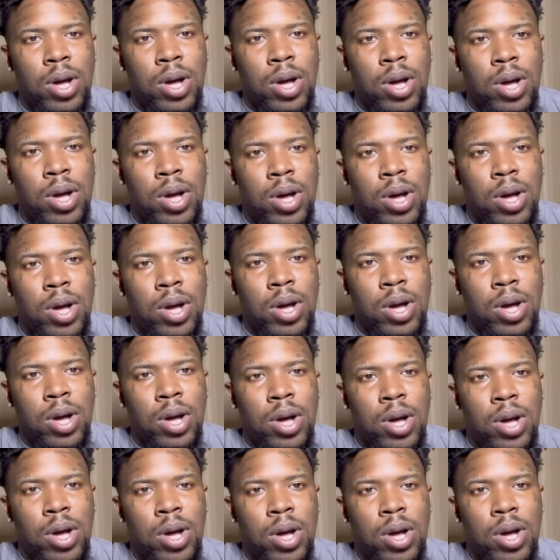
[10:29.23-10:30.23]

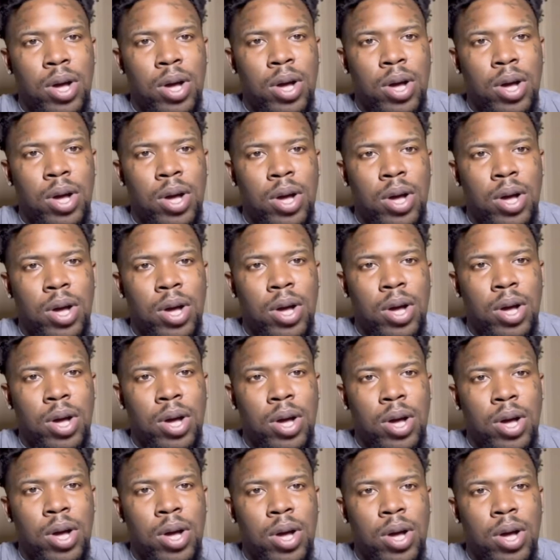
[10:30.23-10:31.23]

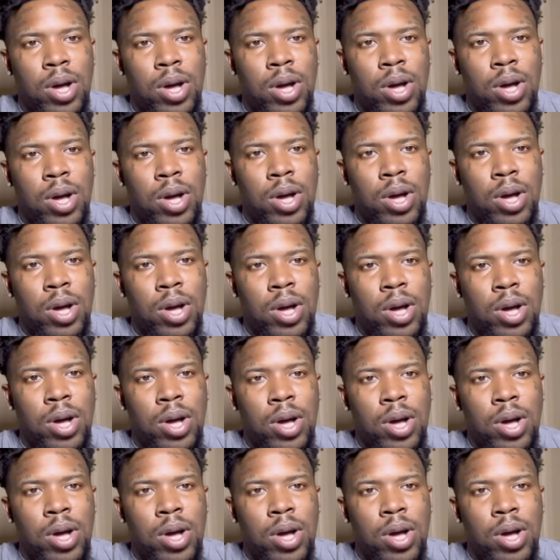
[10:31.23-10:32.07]
[no speech]